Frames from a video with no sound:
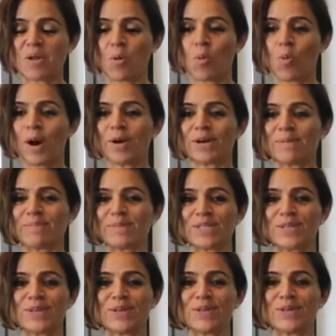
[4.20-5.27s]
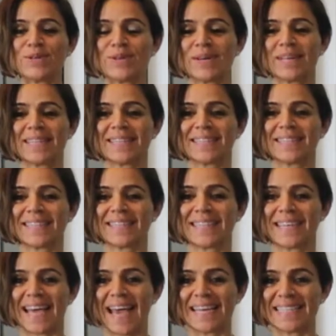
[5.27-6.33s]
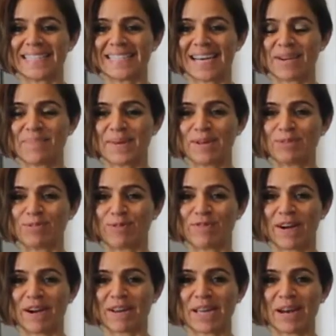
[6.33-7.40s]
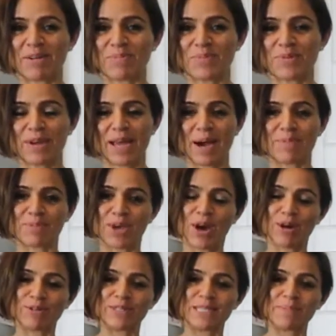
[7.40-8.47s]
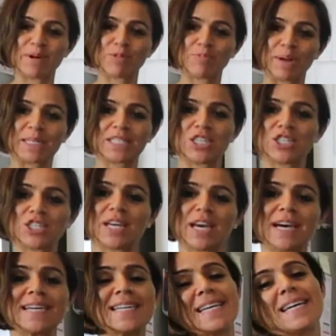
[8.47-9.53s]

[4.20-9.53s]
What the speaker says: Welcome to the Anti-Diet Meals with Farah Kariamburi. I'm your host, depot practitioner,